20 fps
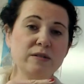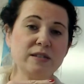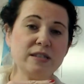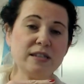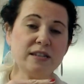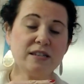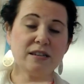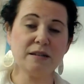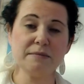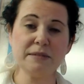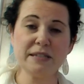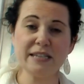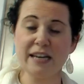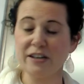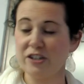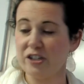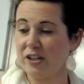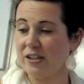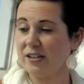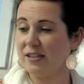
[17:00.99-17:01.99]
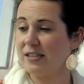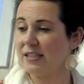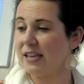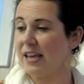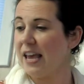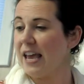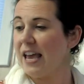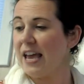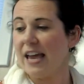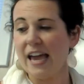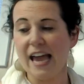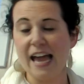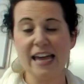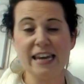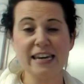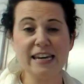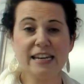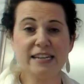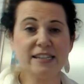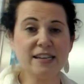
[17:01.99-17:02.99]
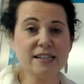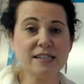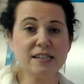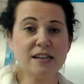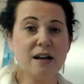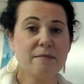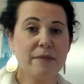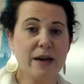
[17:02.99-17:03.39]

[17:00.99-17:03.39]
in some sections, and it does not